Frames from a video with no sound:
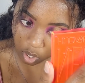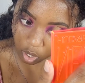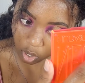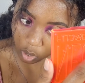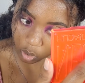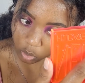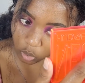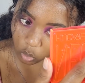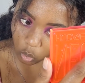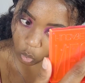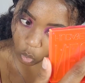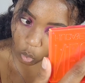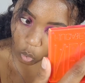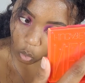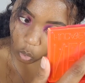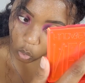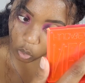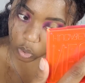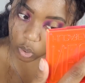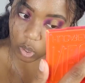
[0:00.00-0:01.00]

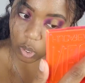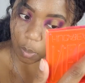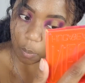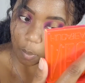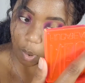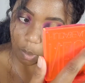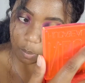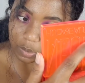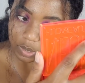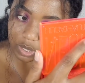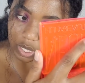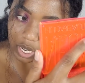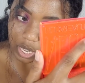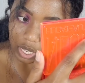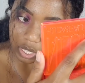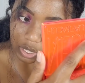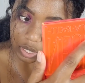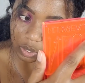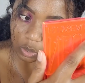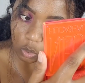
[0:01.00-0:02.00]
So the mom is
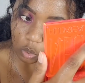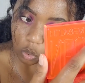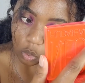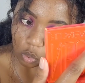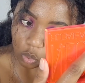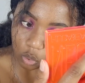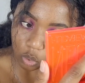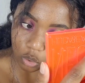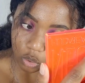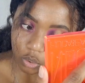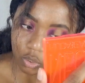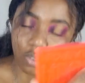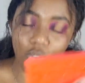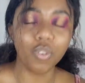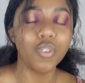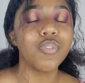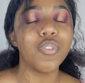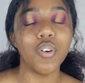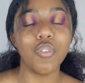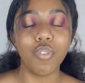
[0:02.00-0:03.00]
like, no, you shouldn't
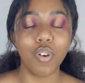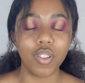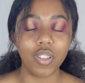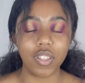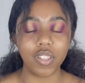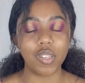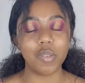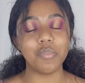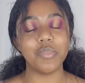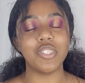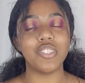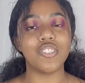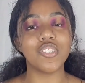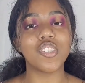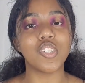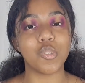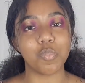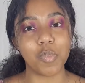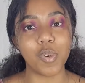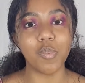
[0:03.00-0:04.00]
look for a father in him. He's just a
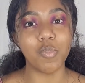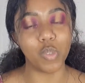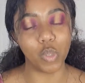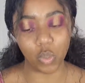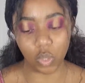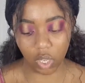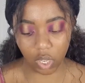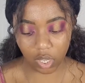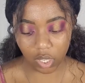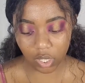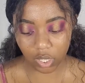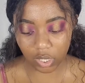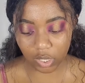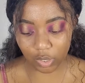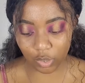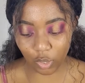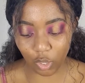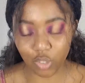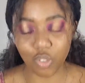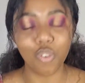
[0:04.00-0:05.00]
sperm donor. He's
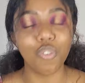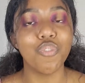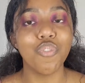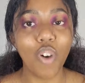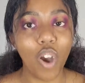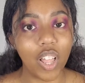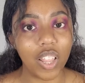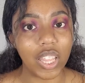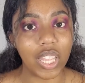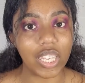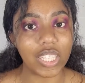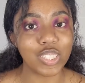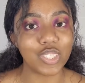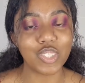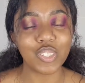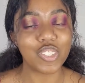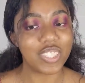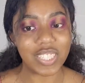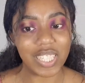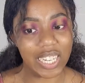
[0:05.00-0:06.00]
not your father. He's
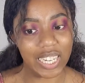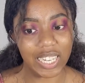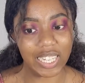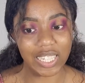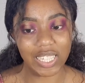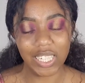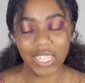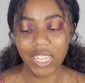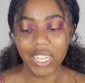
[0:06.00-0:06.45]
not your dad.